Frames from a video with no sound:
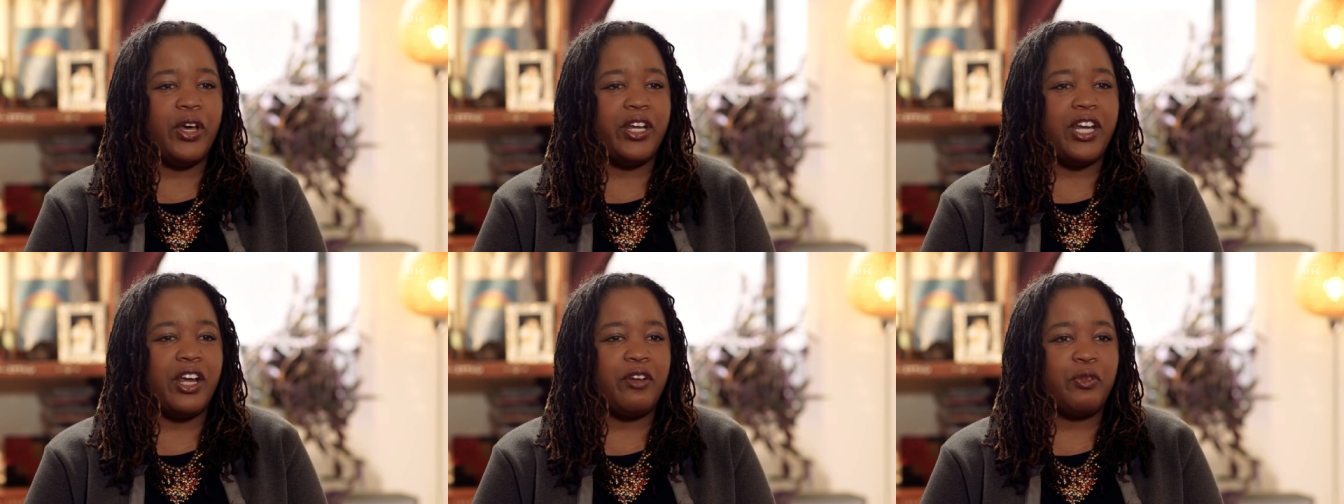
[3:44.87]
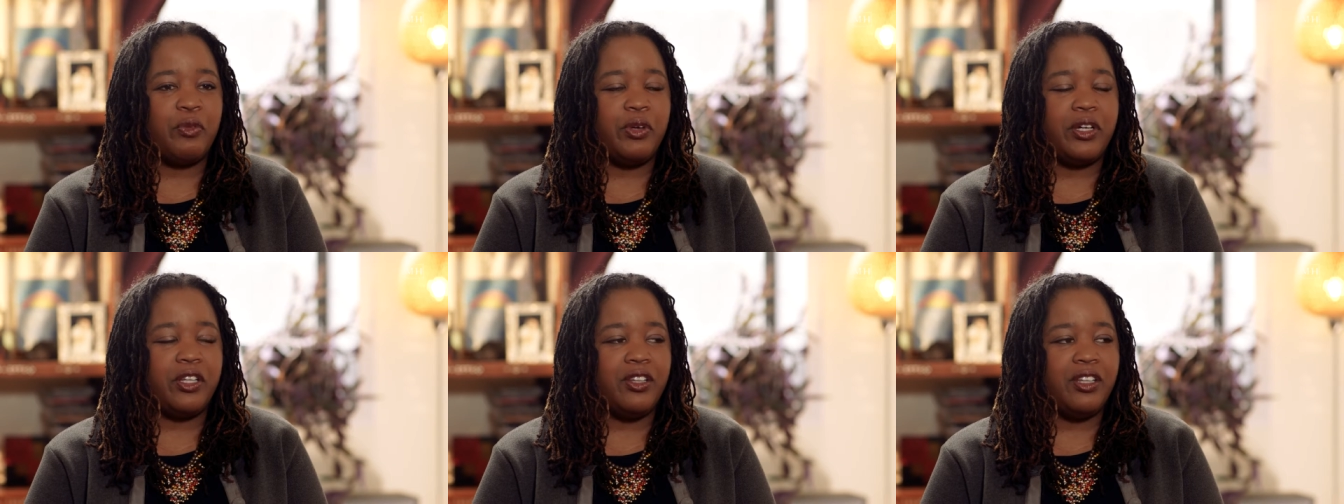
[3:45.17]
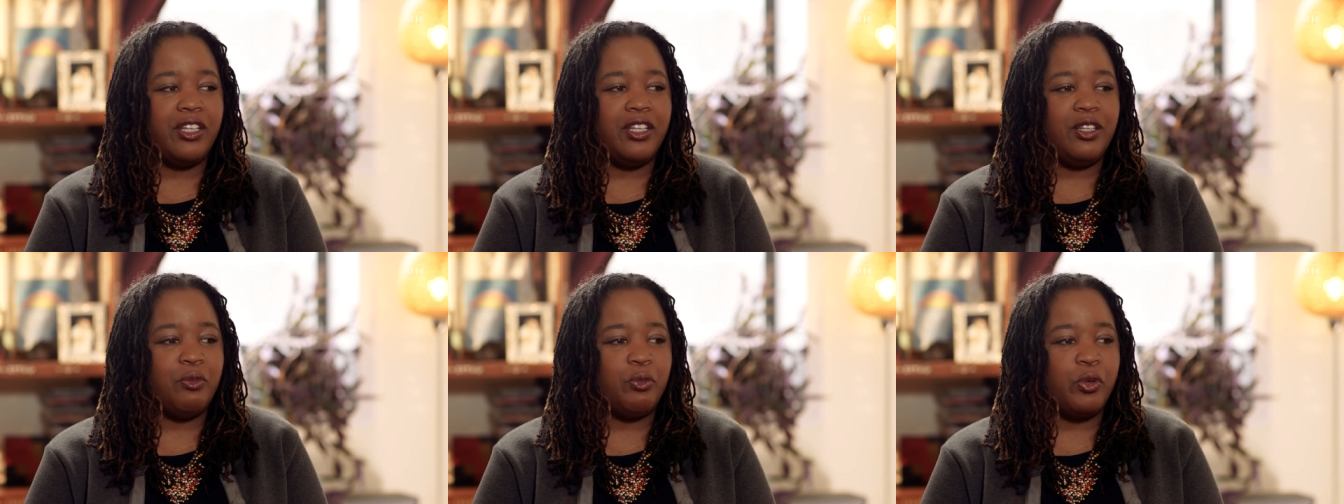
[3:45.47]
And everyone
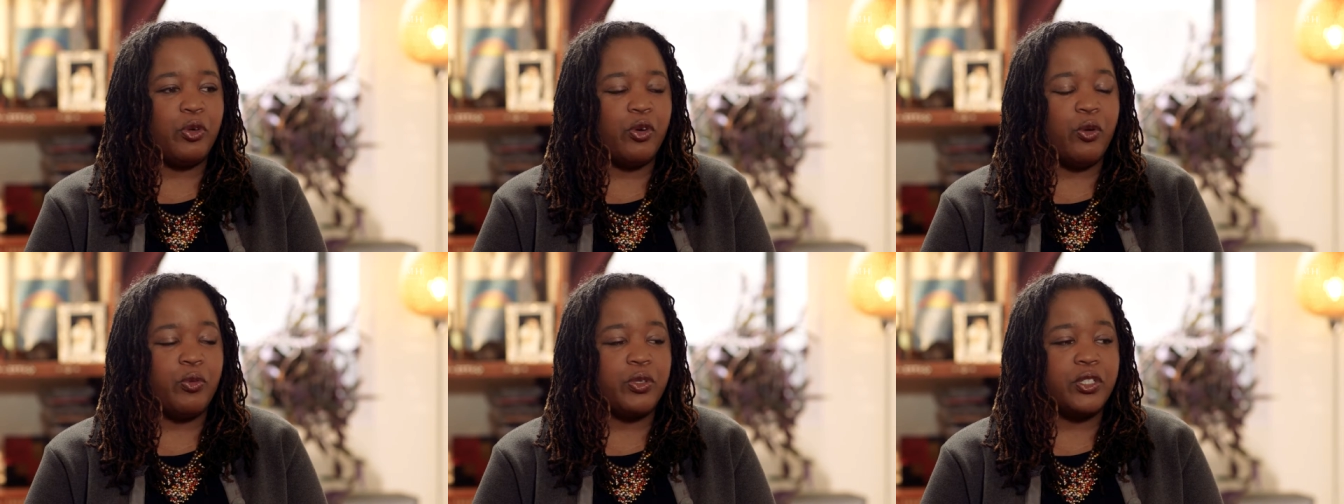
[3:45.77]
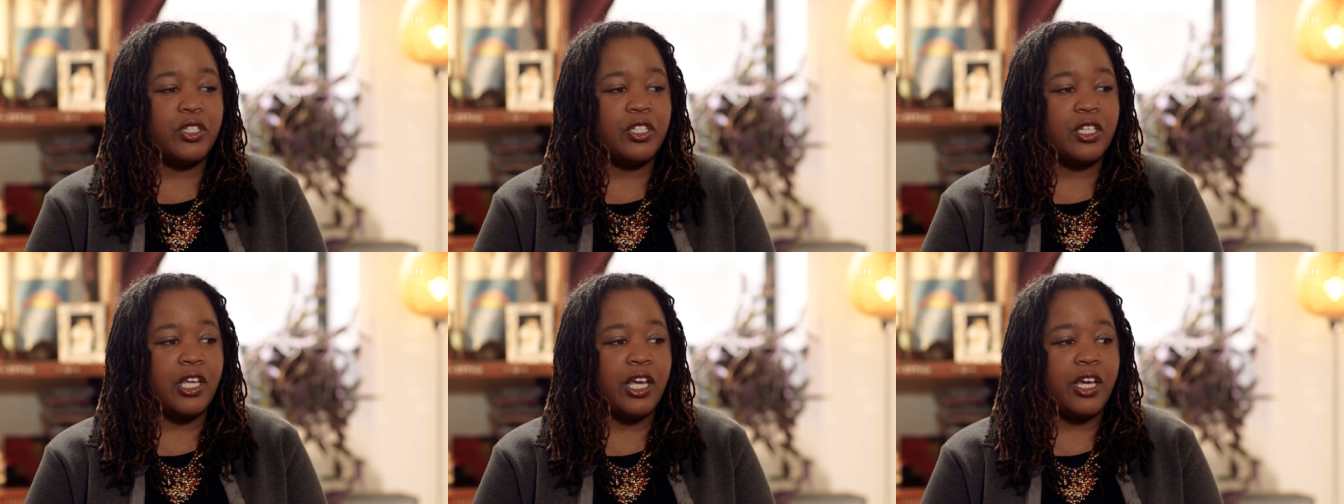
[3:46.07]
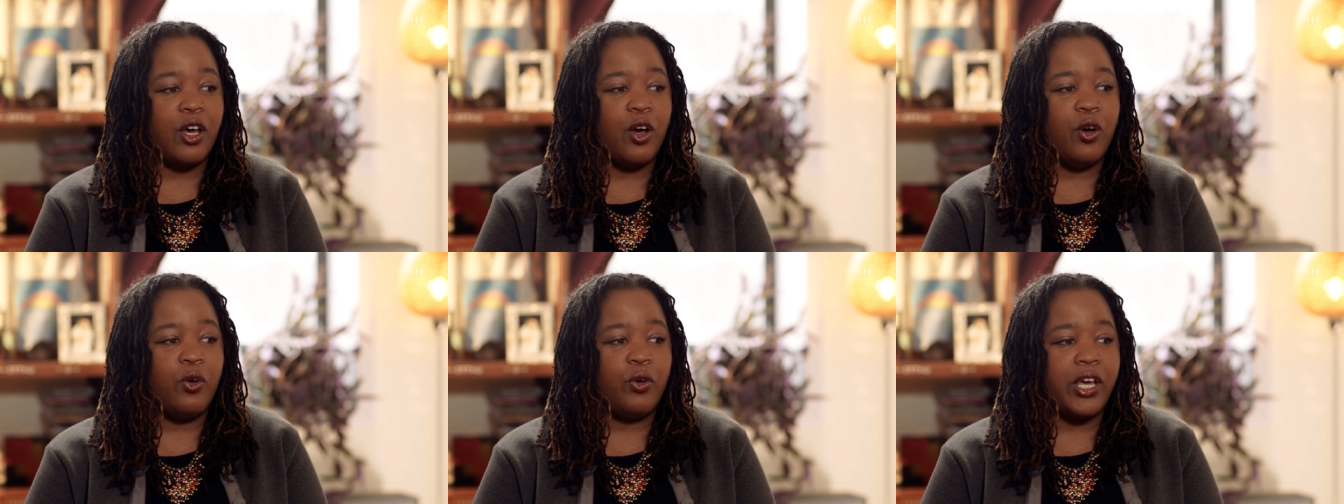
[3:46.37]
in, in the bureau was
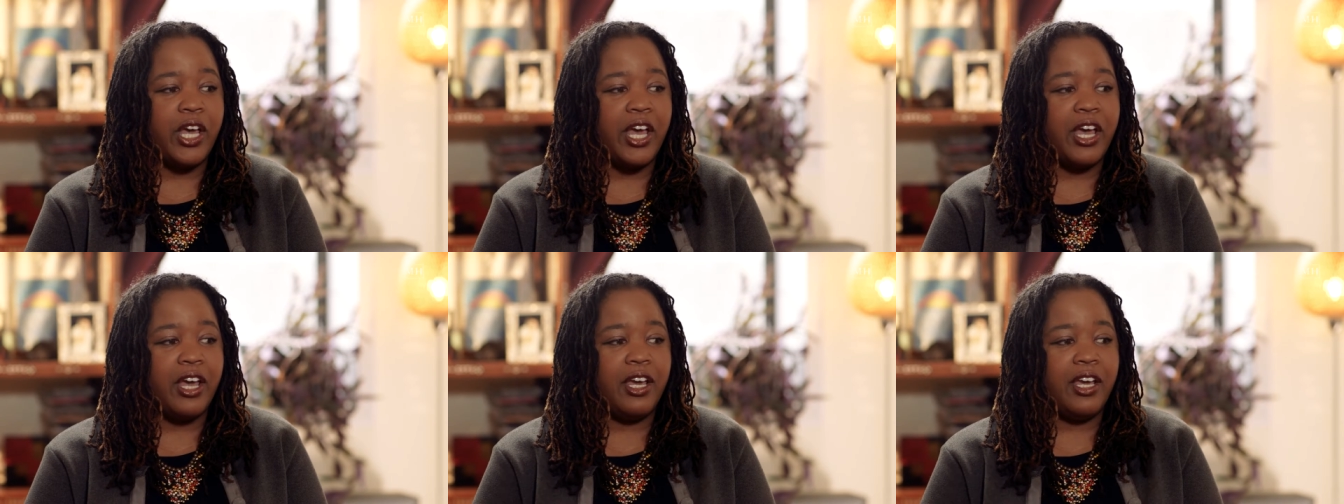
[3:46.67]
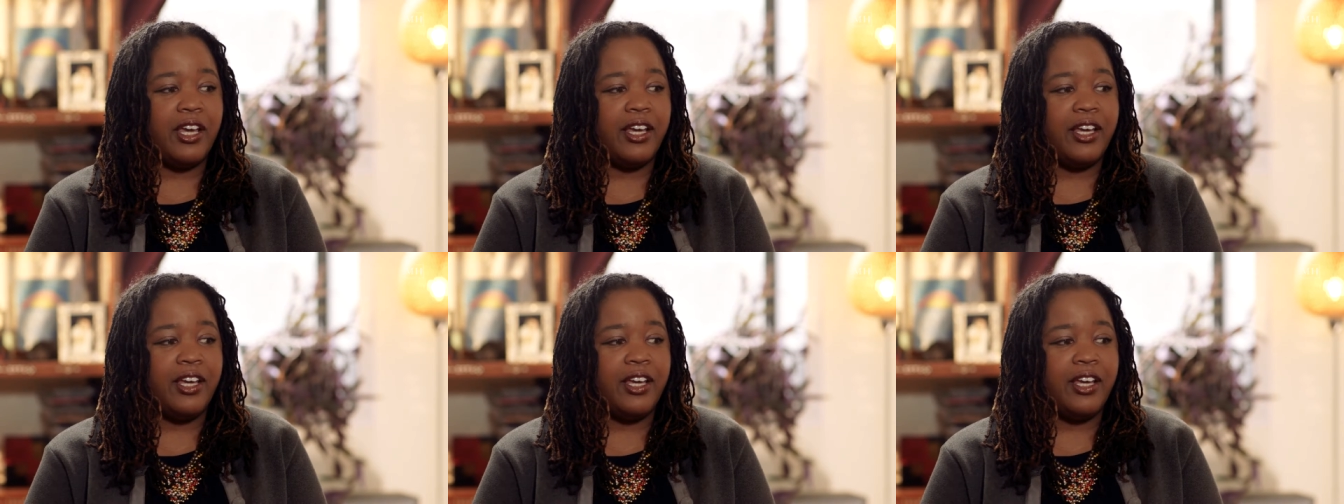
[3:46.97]
like, okay,